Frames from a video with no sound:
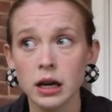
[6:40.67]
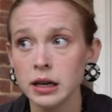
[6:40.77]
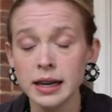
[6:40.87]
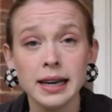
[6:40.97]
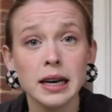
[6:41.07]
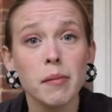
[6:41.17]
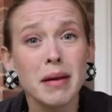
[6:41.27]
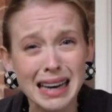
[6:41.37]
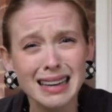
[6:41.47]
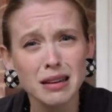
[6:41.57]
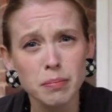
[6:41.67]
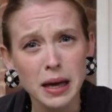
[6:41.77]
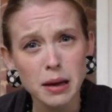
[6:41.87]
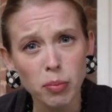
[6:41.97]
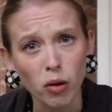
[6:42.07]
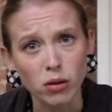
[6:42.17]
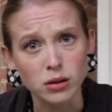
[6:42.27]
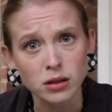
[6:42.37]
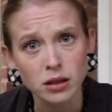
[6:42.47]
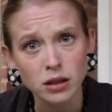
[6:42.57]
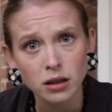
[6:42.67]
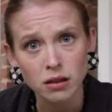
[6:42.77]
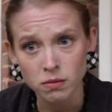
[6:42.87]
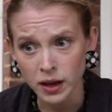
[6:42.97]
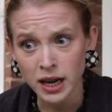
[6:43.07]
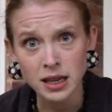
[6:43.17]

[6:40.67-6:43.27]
Nearly 1 million people. They're